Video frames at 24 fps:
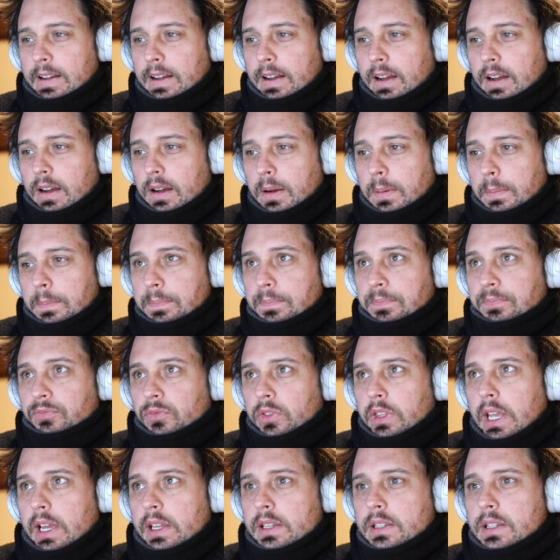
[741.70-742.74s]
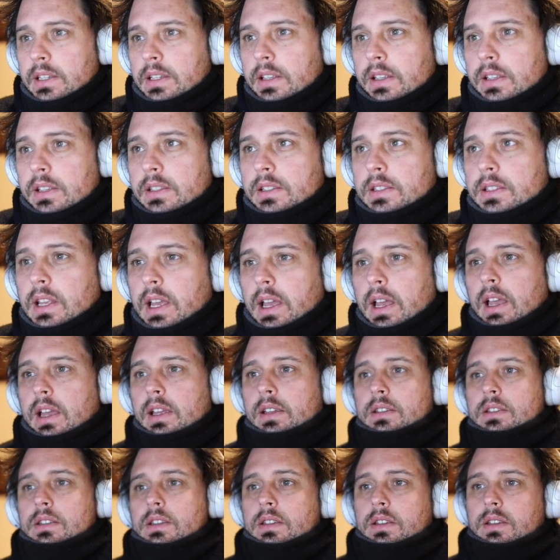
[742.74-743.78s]
the idea is
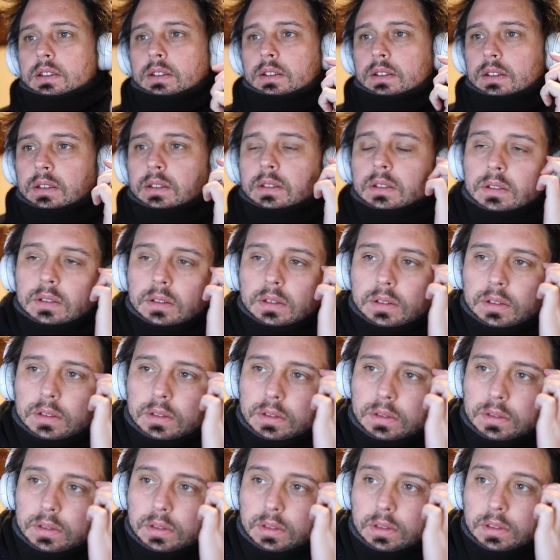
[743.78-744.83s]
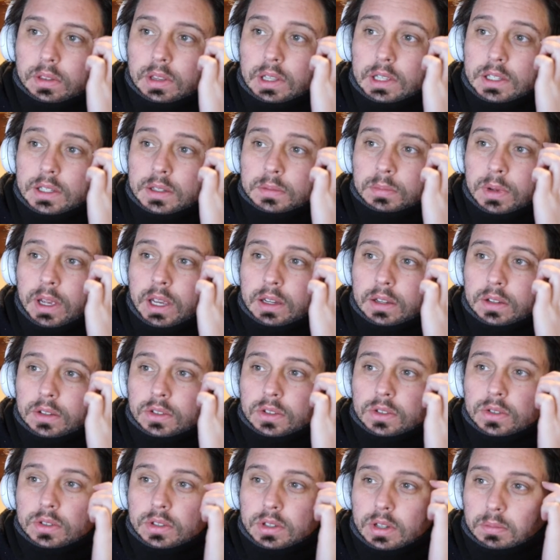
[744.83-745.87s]
that these might
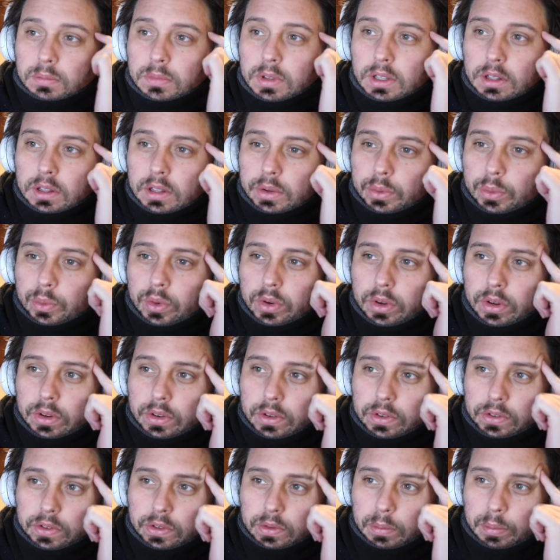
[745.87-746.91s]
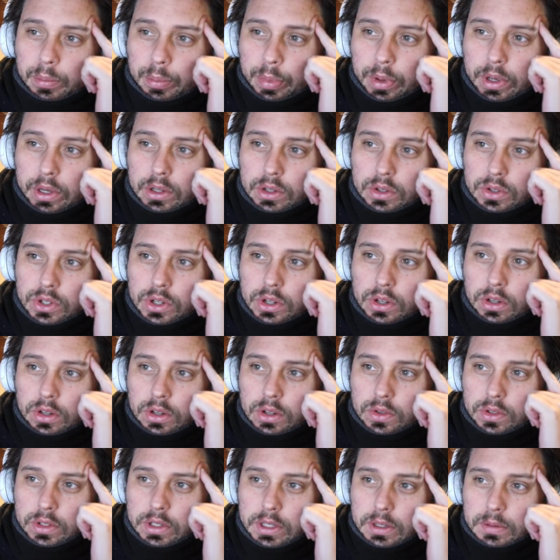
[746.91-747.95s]
do something that works, but you shouldn't
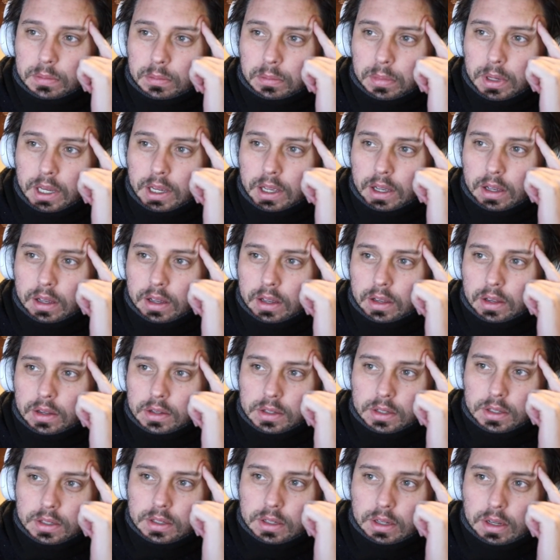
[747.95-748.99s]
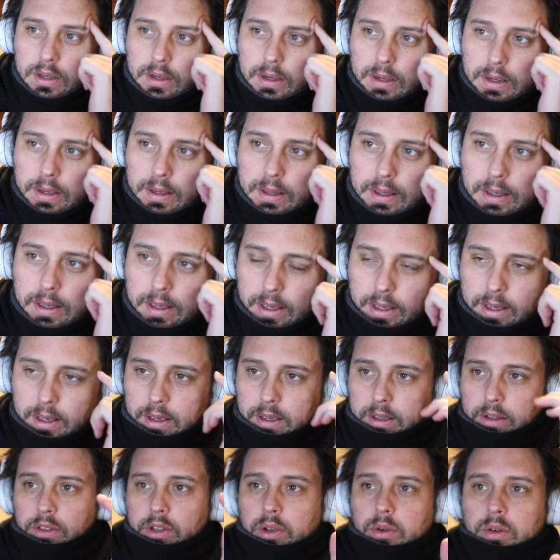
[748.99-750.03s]
use them because
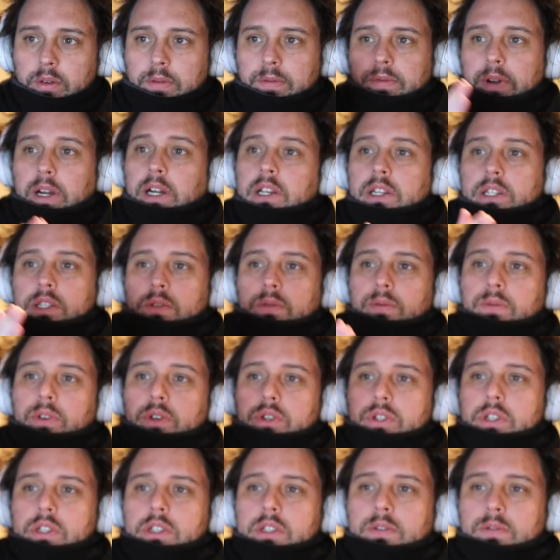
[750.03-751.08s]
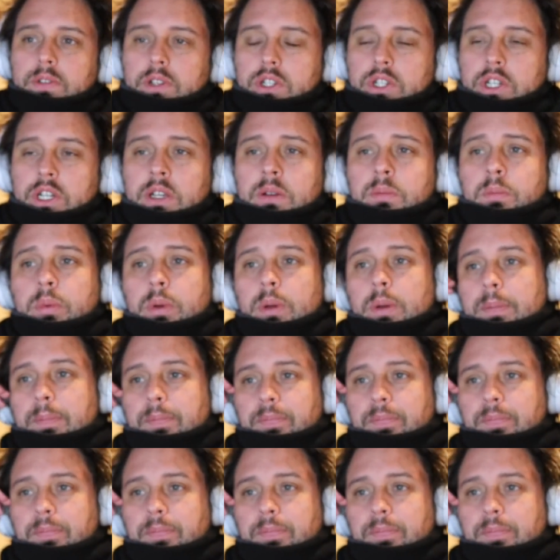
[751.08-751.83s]
there are various versions of the chip,